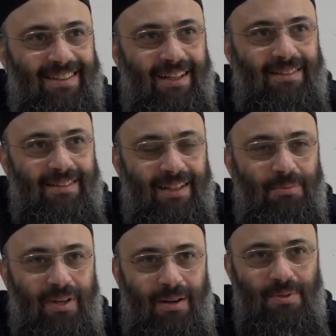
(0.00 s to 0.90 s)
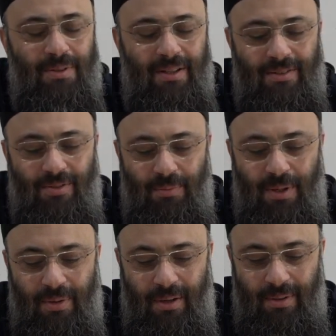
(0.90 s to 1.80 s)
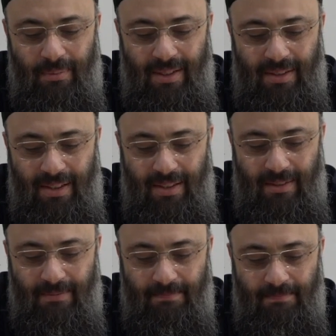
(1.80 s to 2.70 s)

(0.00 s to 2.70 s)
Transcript: that becomes extremely problematic.